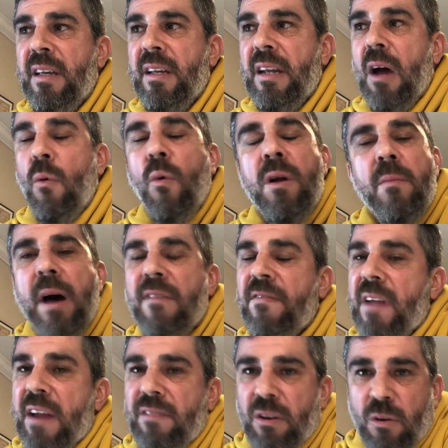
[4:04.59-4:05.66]
Now, one of my
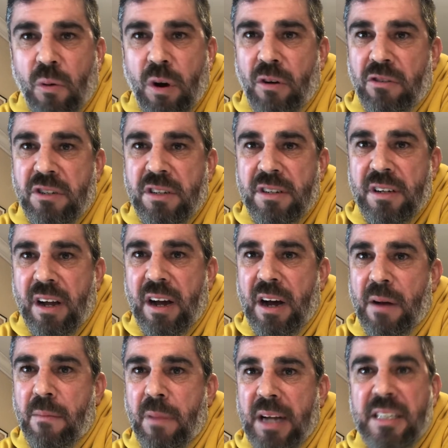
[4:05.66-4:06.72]
favorite quotes
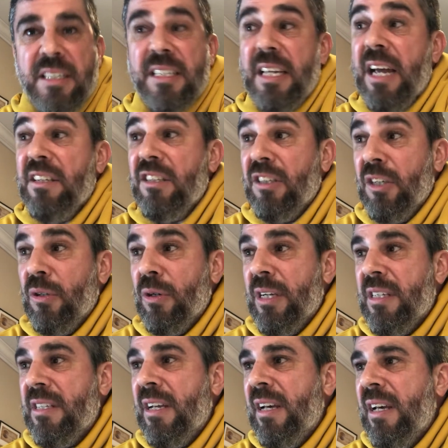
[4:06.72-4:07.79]
um, by C.S.
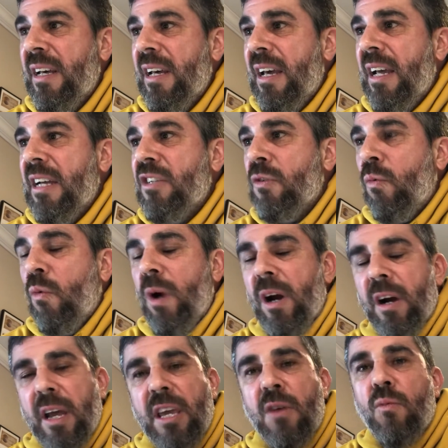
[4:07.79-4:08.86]
Lewis is where
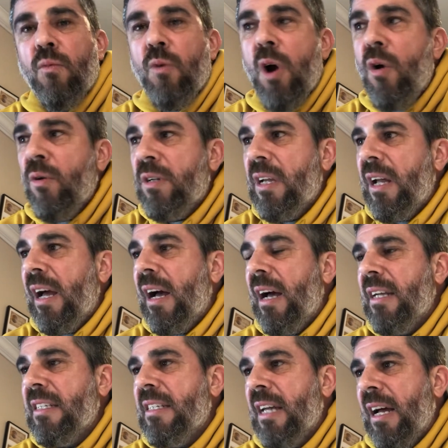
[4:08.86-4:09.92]
he wrote uh,
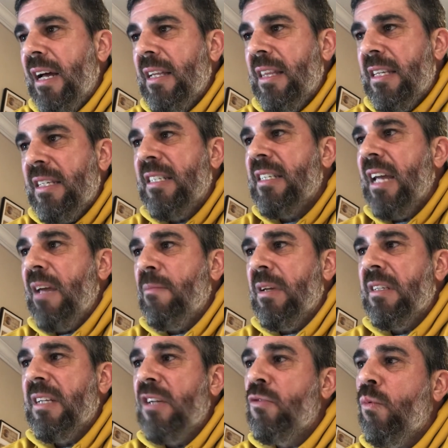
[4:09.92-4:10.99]
uh, this
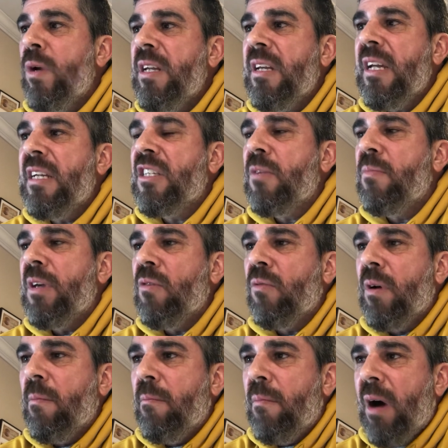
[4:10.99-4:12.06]
statement. It says, We need to be
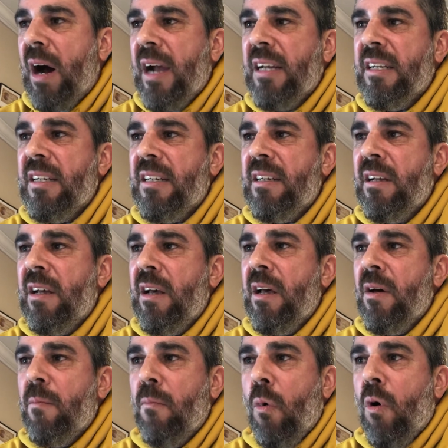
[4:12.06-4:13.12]
reminded
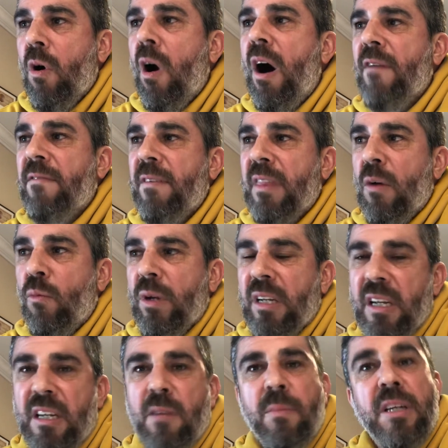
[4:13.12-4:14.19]
more often than we
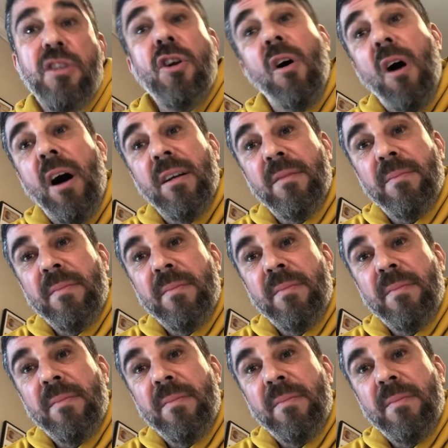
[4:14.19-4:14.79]
need to be taught.